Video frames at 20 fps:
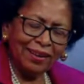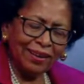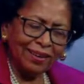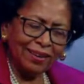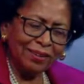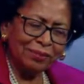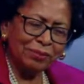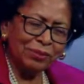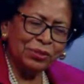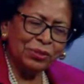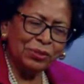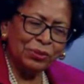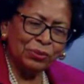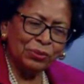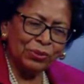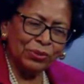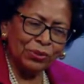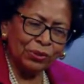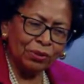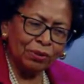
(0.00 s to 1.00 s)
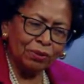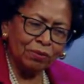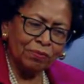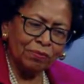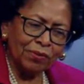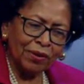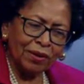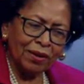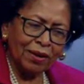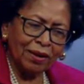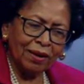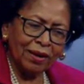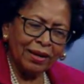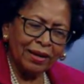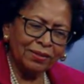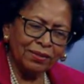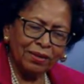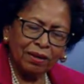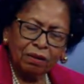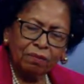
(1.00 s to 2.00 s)
uh, to serve uh,
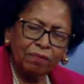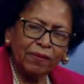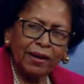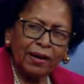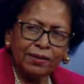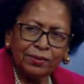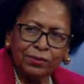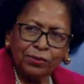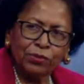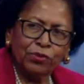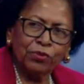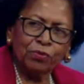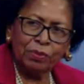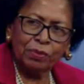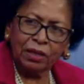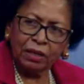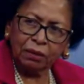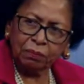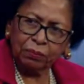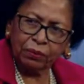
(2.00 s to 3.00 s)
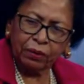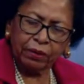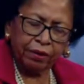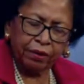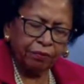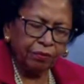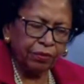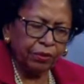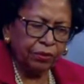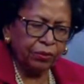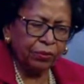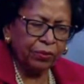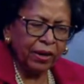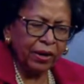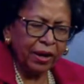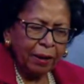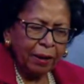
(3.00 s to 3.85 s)
as an advisor to me at Prairie View.